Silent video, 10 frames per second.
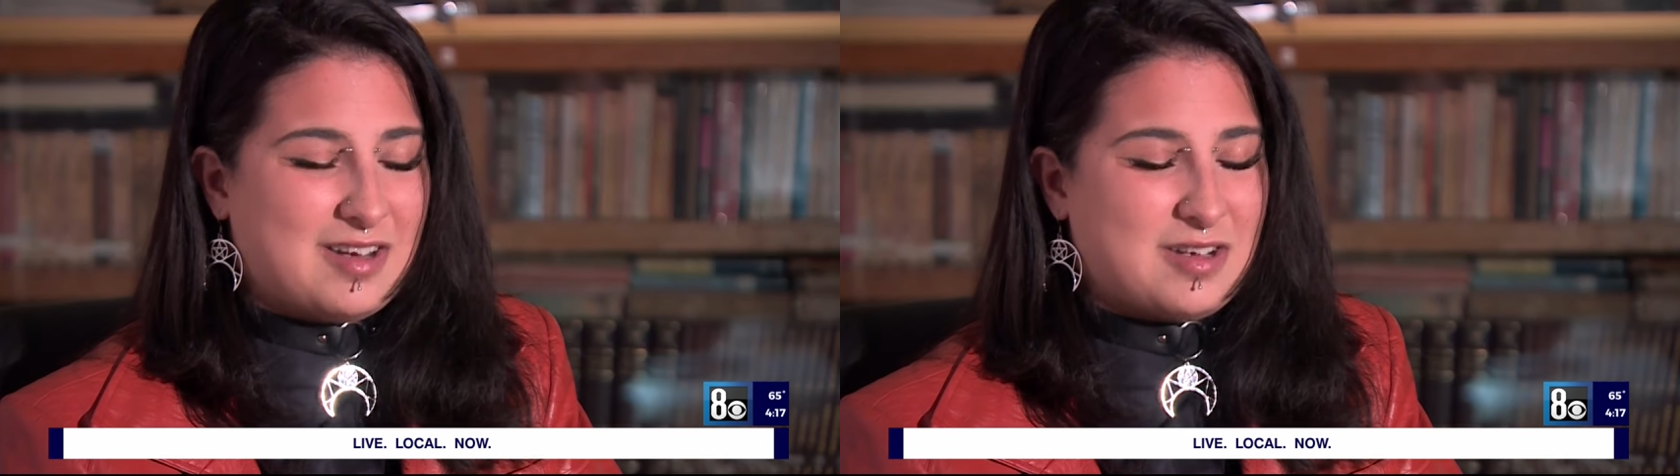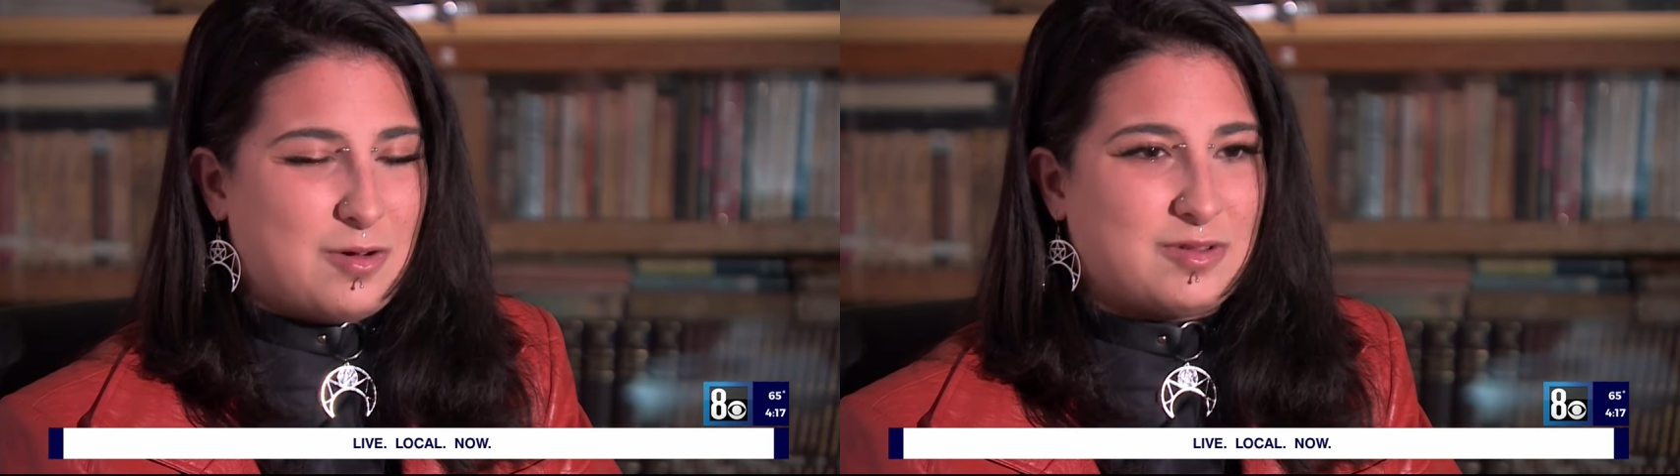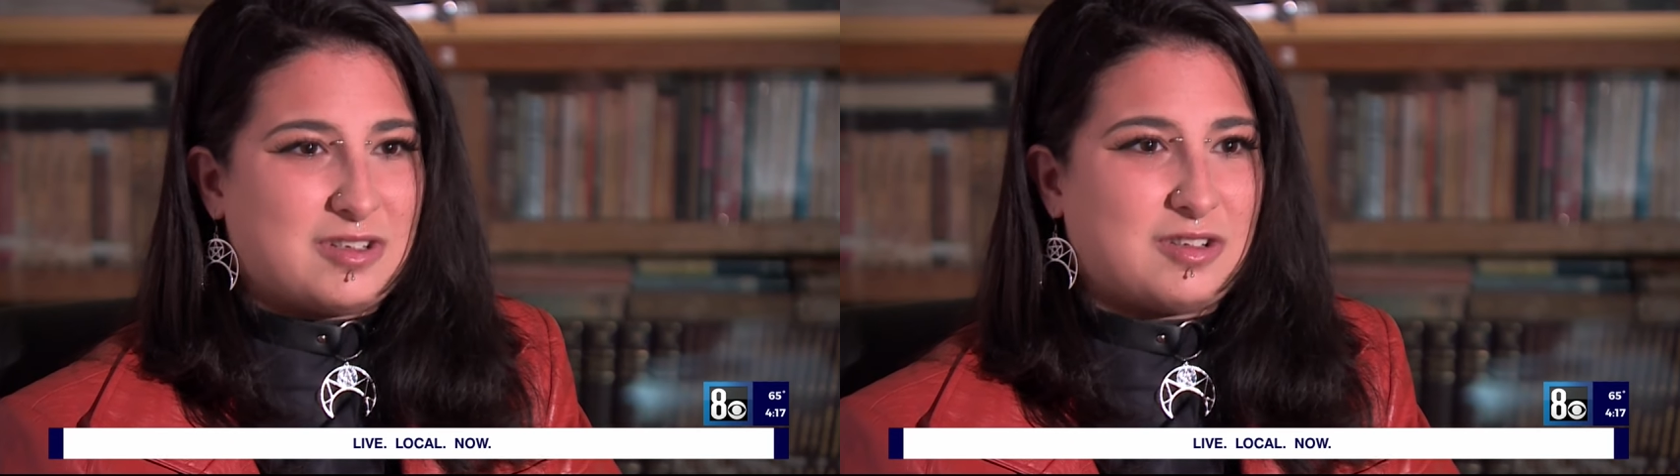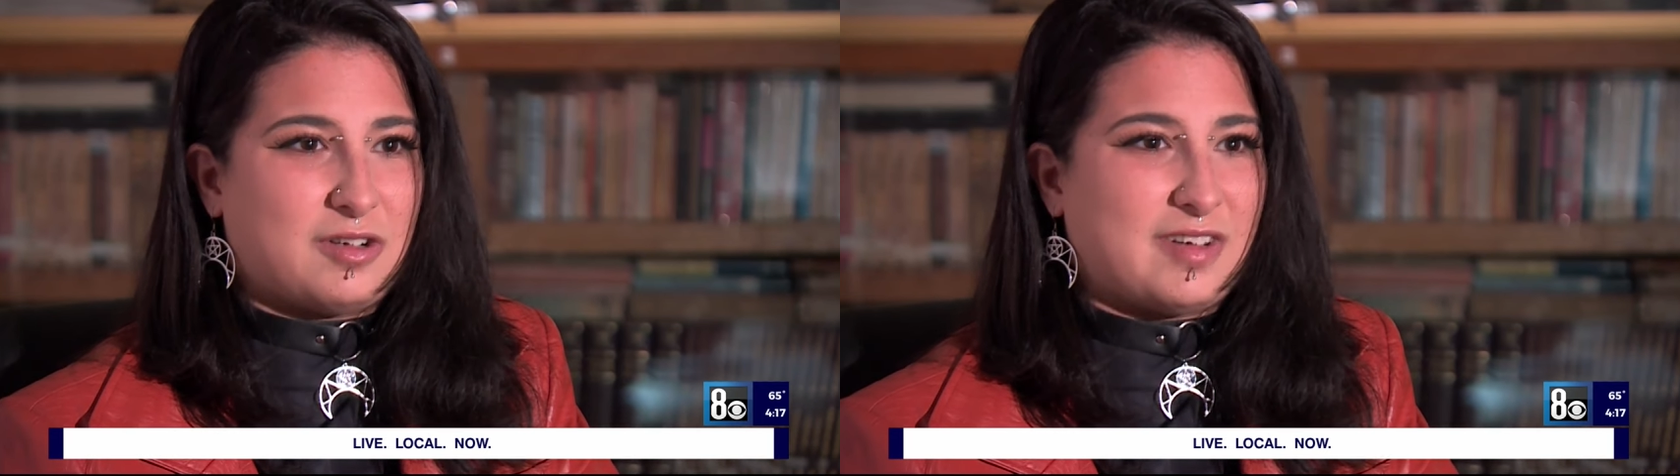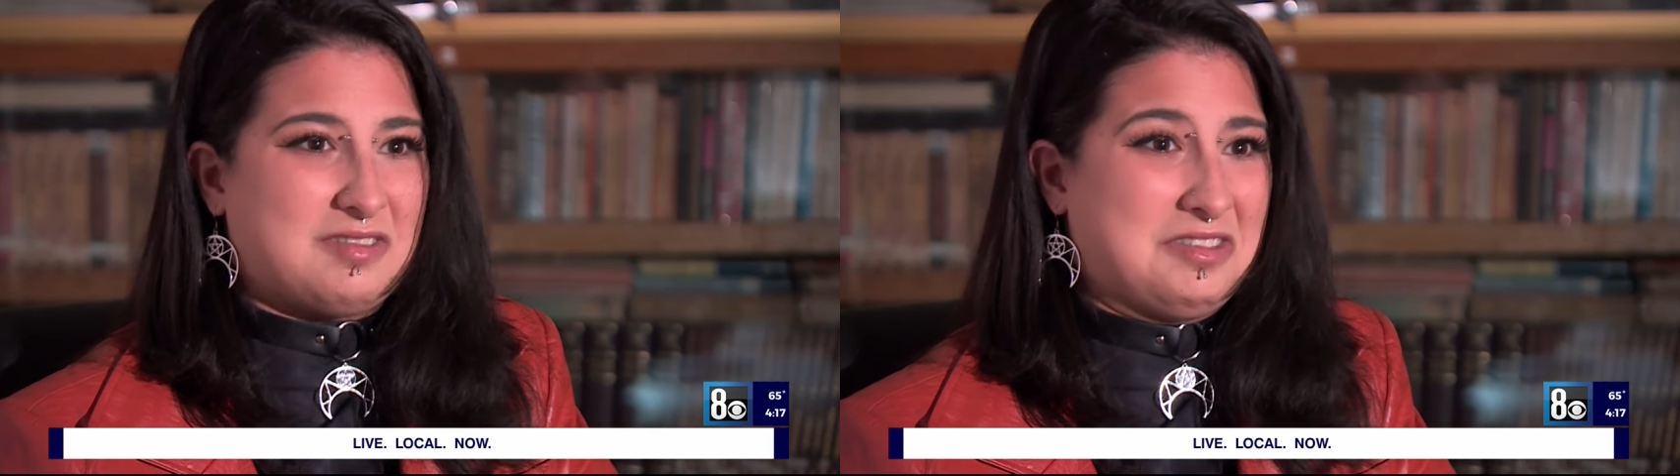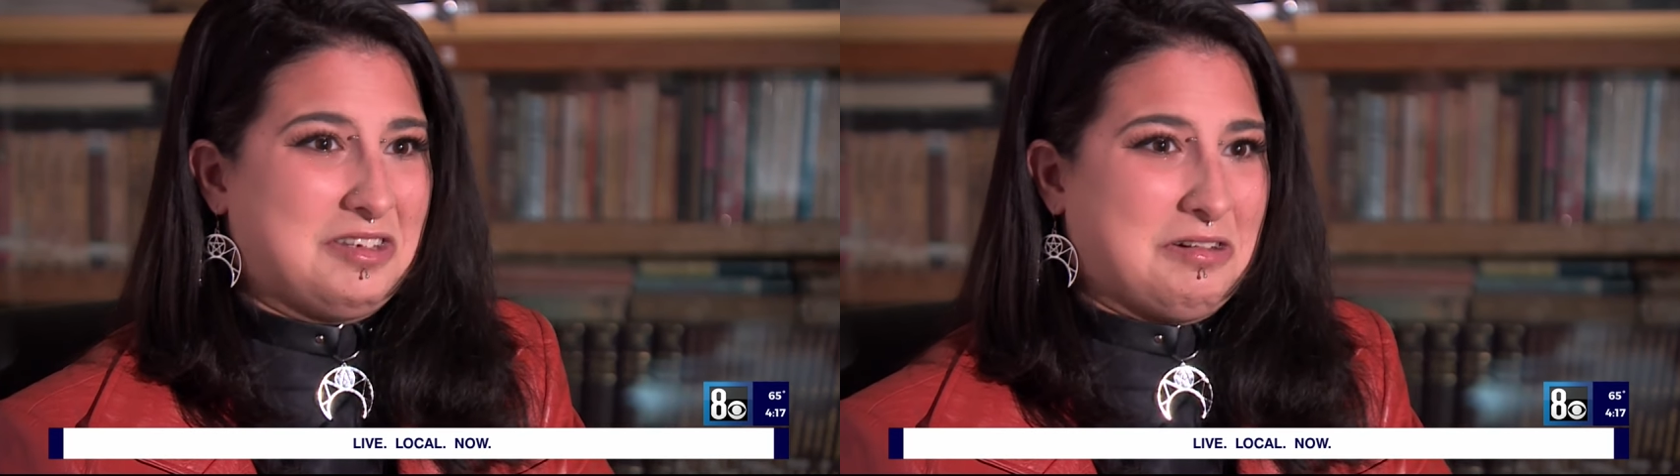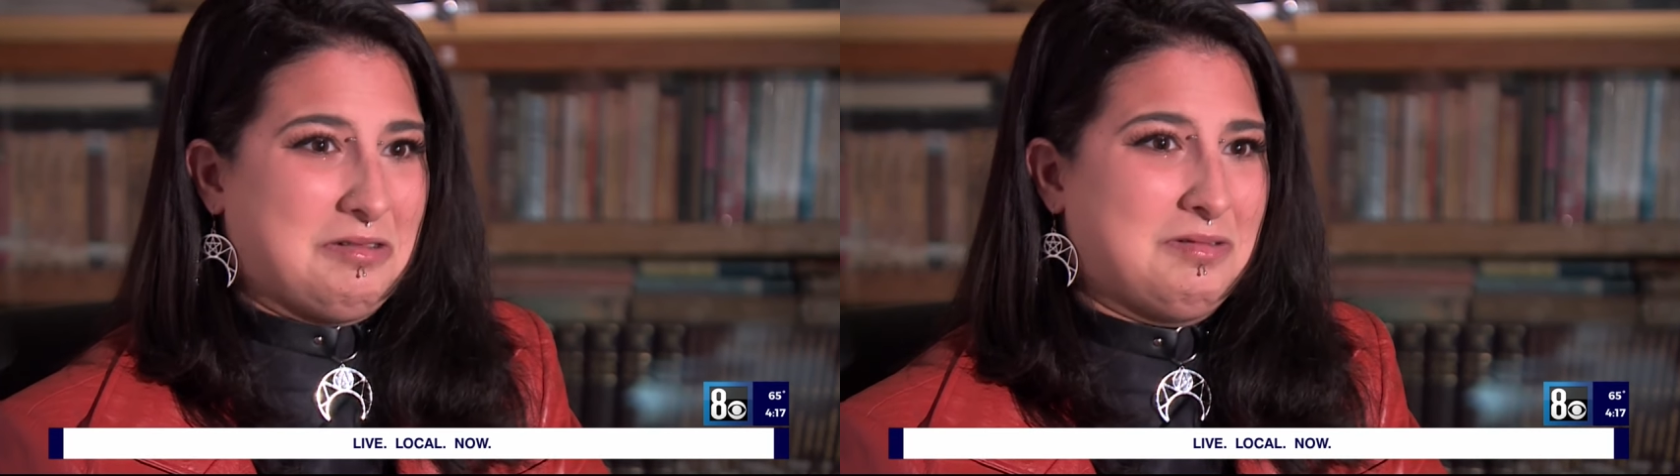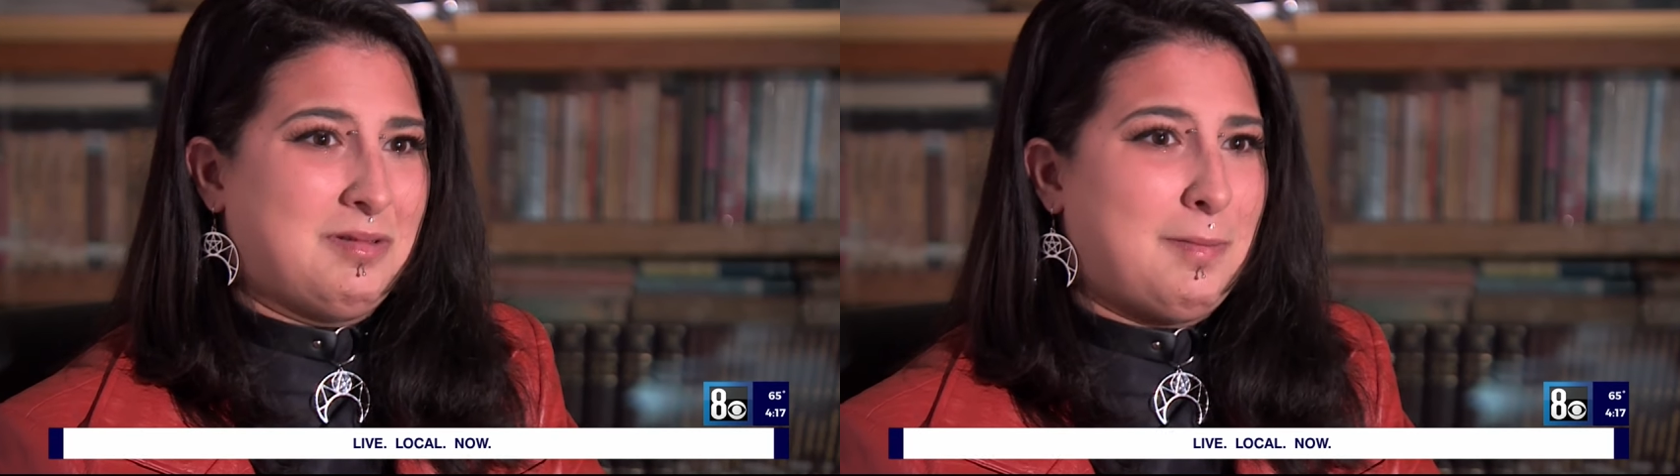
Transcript: don't deserve it still.